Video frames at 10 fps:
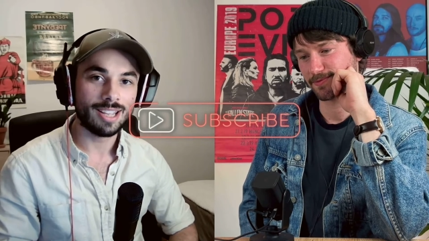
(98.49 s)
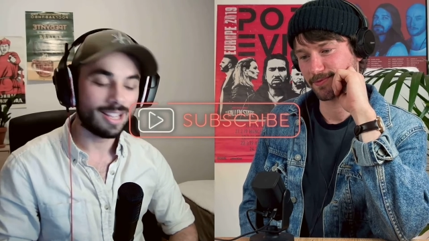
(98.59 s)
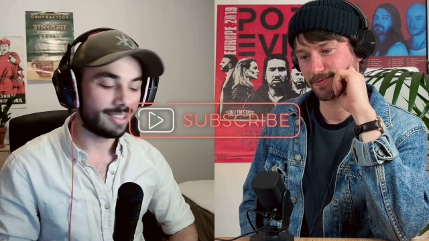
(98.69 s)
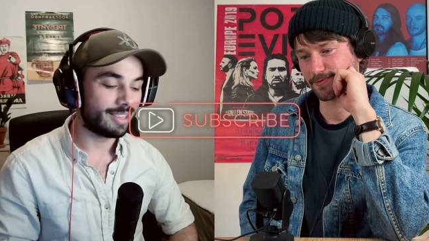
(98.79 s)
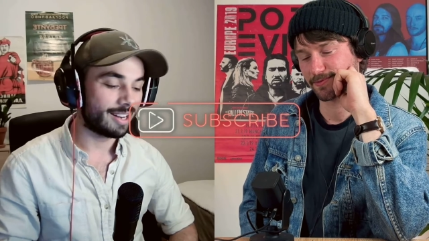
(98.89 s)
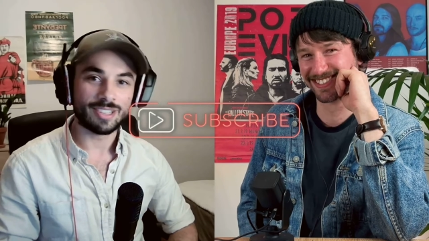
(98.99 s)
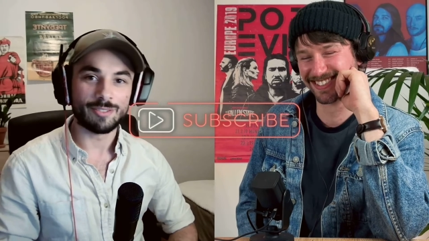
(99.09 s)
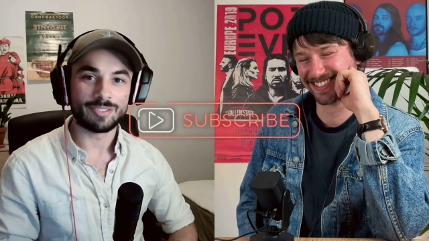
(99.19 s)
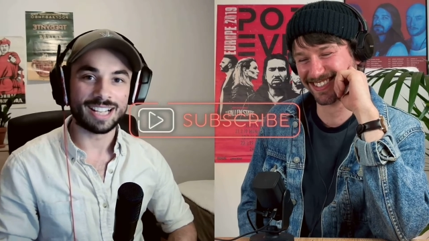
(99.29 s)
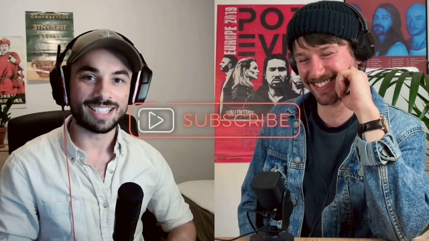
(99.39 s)
Speaker 1: then don't
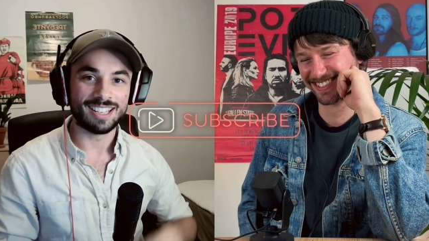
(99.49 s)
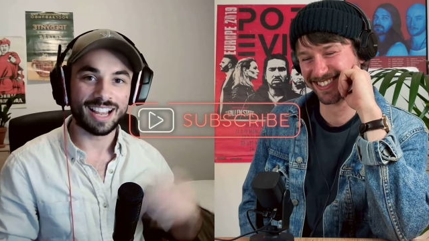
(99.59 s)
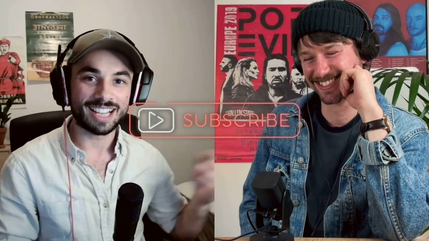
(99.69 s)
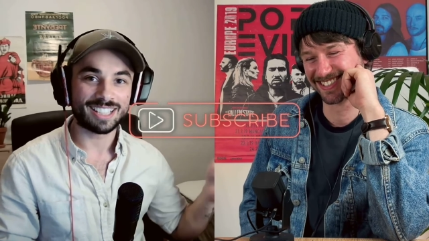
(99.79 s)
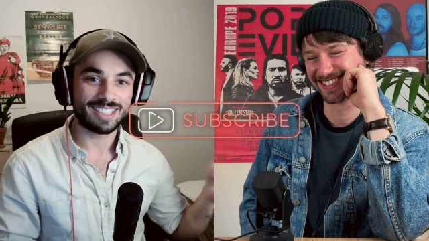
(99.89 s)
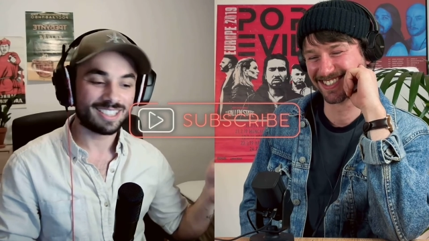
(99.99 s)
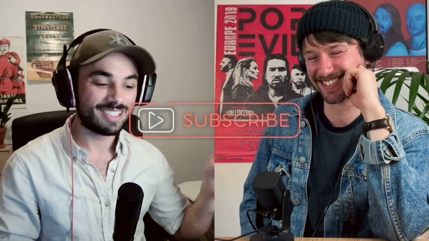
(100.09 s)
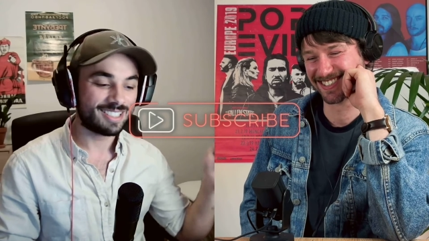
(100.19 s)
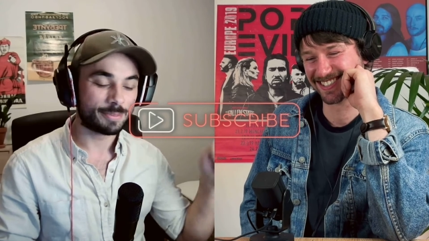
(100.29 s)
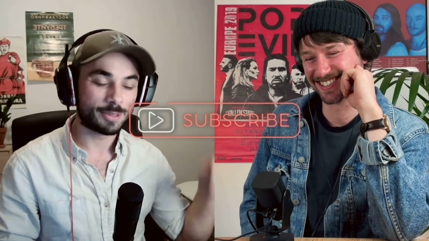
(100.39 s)
forget to like,
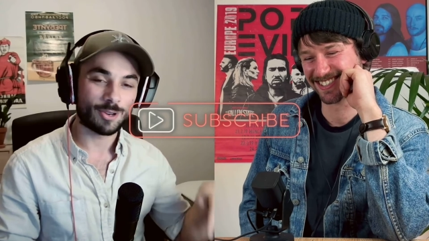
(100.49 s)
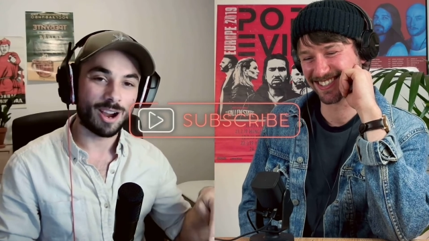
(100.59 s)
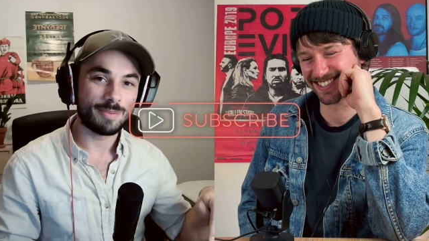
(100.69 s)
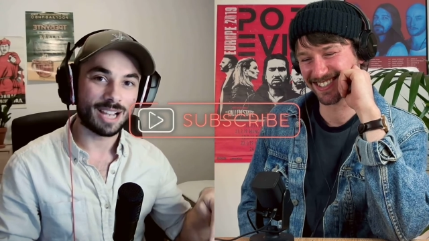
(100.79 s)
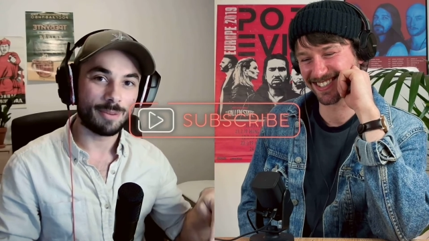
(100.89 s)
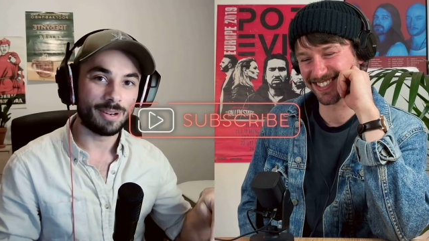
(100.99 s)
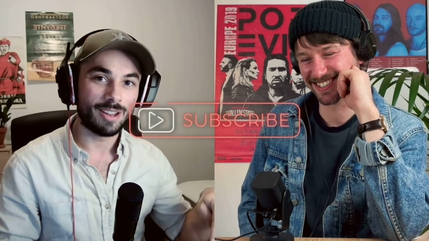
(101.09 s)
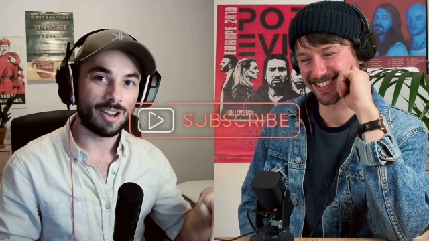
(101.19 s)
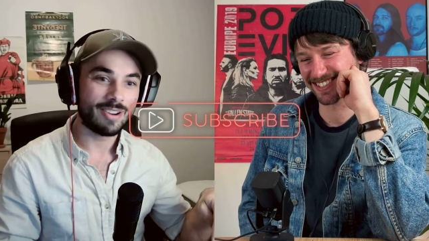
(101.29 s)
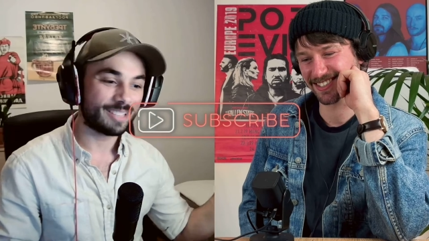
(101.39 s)
subscribe down below,
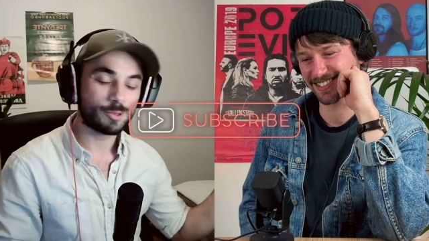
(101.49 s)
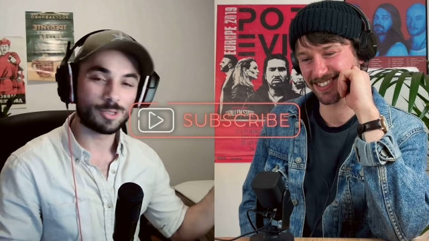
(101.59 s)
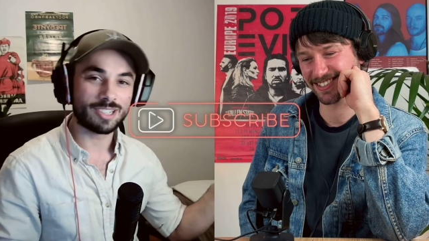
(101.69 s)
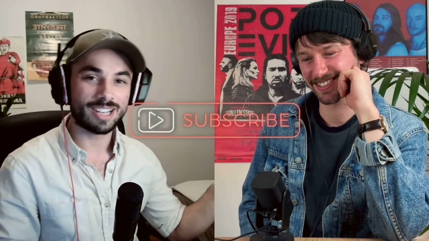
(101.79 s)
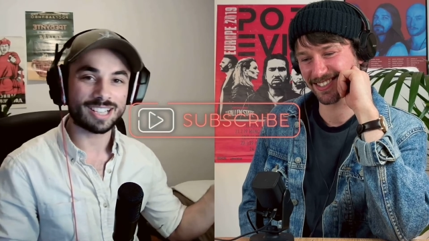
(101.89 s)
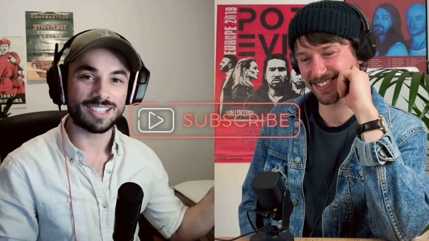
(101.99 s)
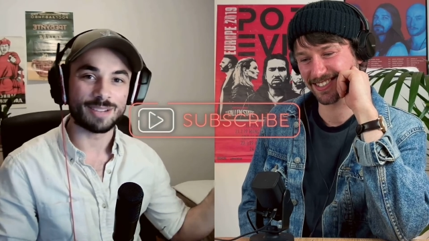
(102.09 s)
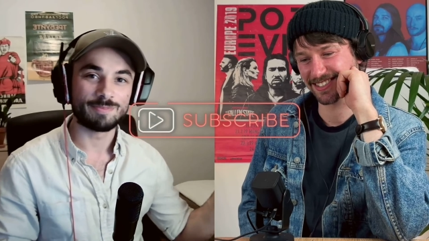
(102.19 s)
and we'll see you next time.